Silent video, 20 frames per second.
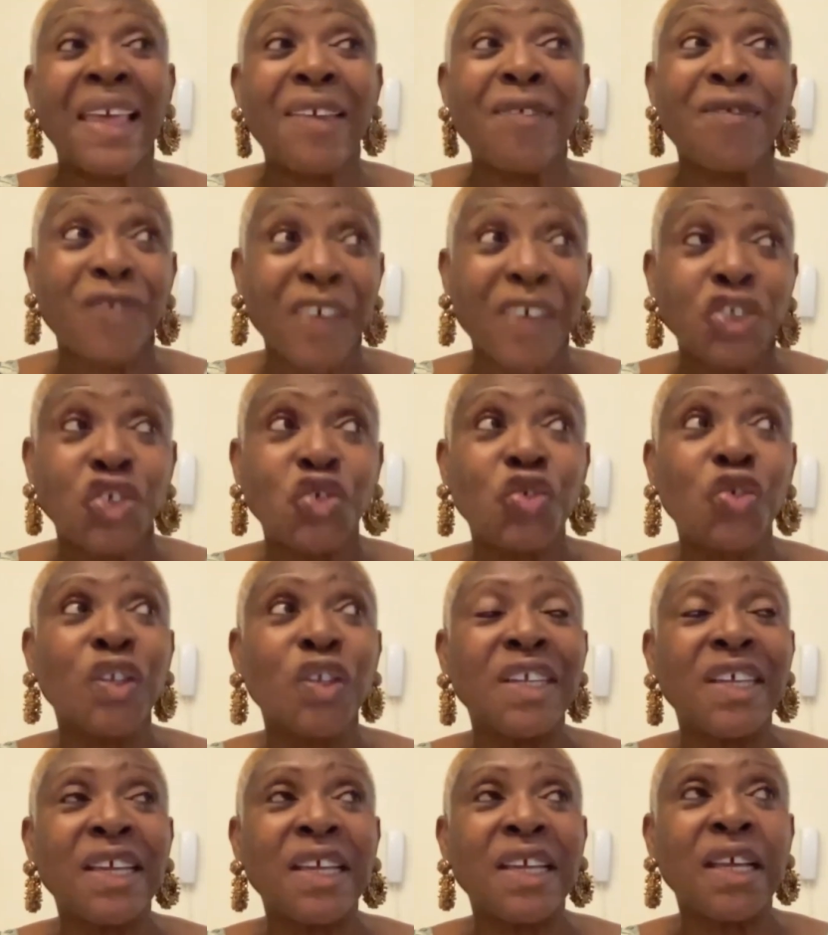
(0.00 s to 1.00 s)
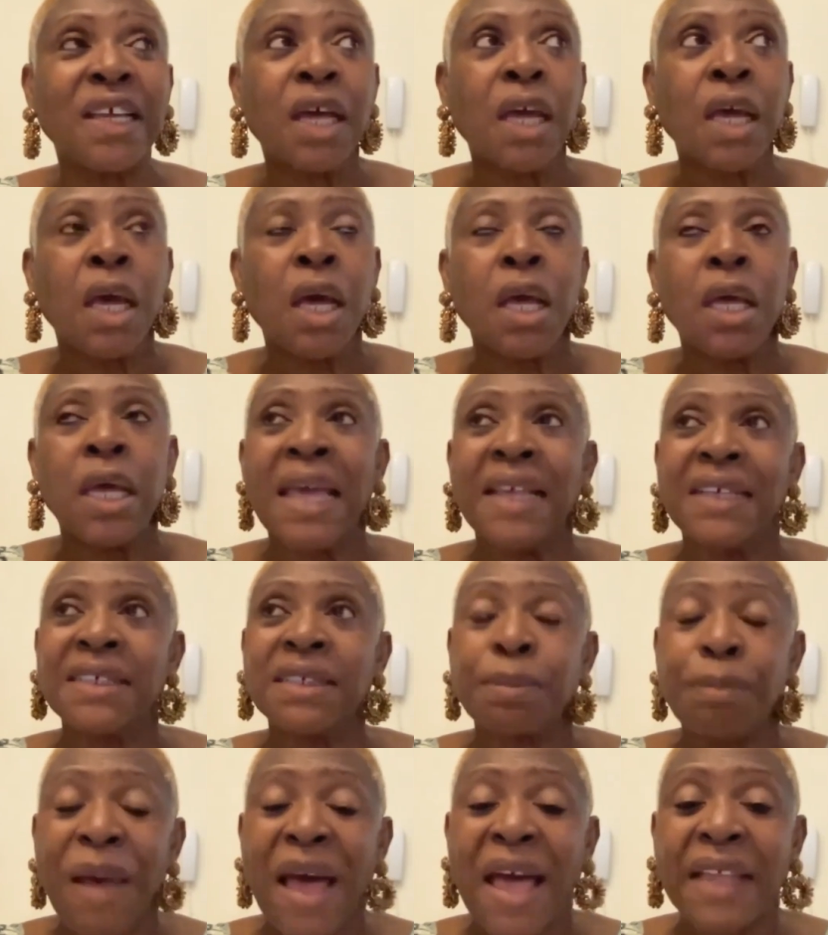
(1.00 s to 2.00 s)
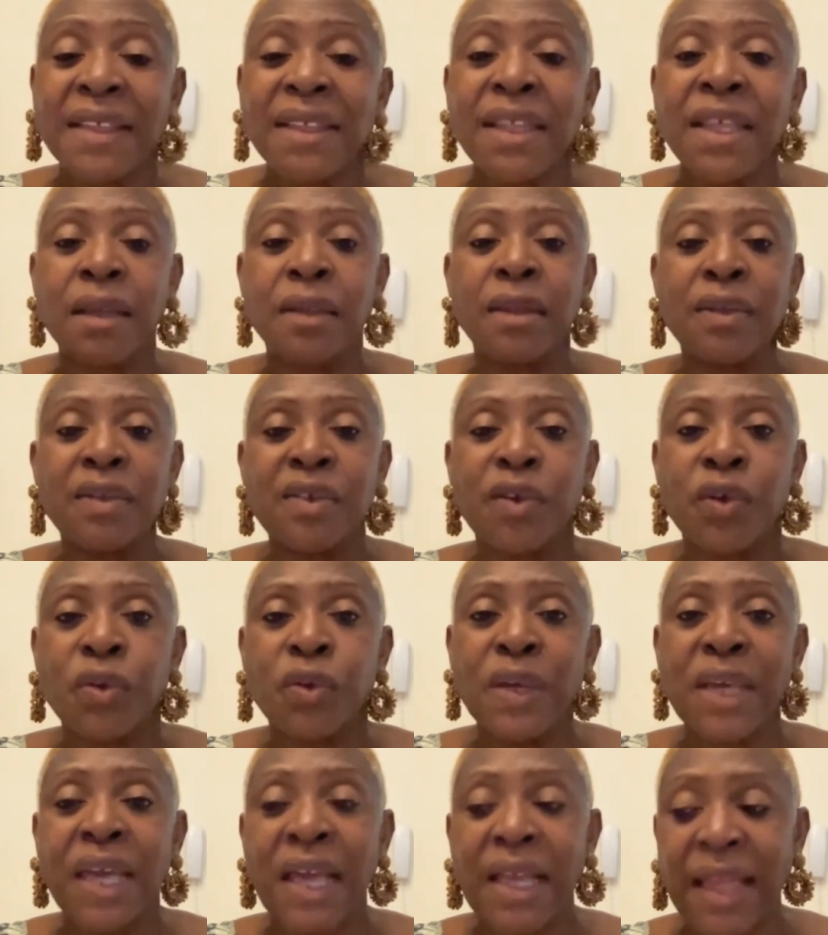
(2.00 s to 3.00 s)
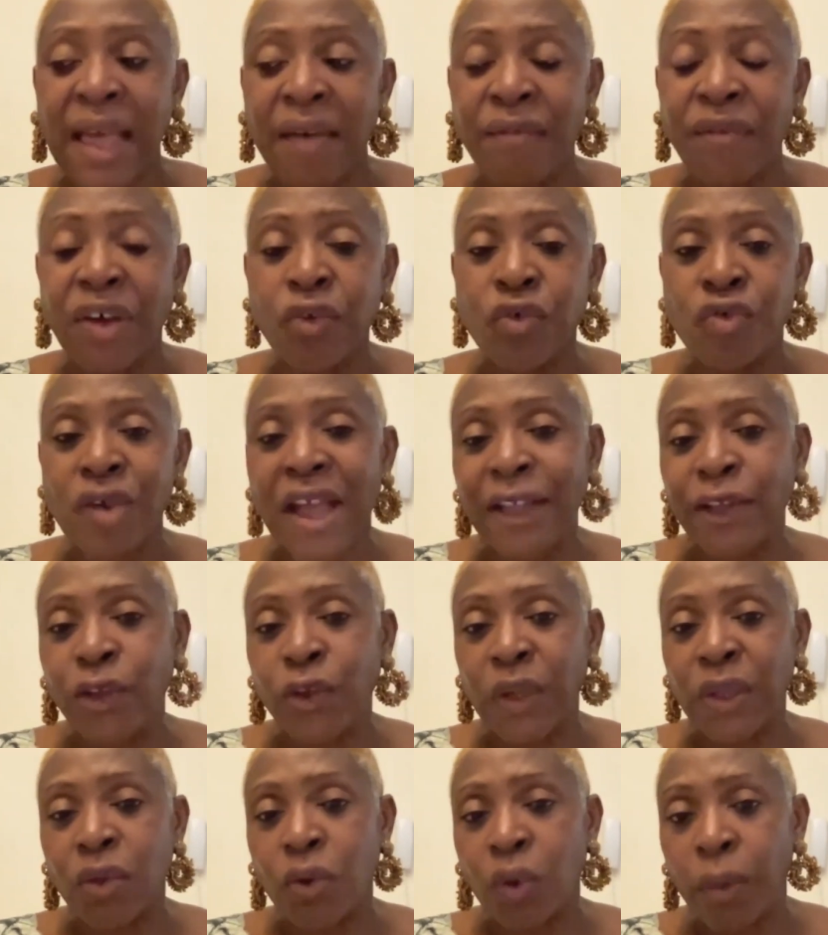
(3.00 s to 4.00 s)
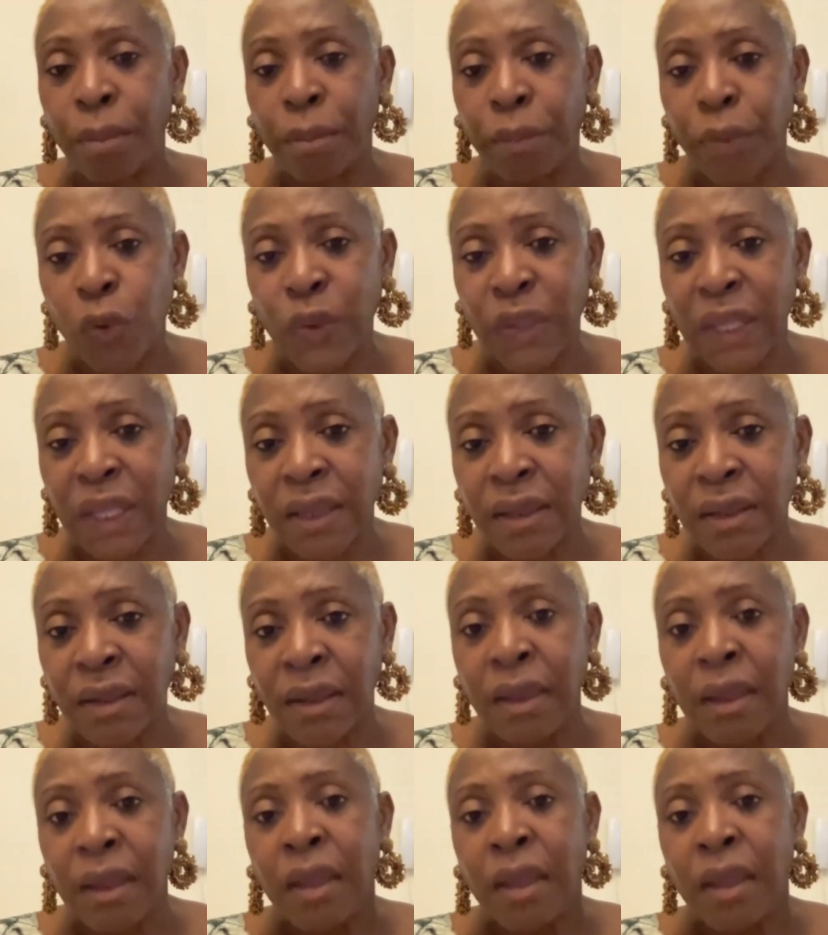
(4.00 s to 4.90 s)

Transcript: eventually expanded so you can have a graduate component,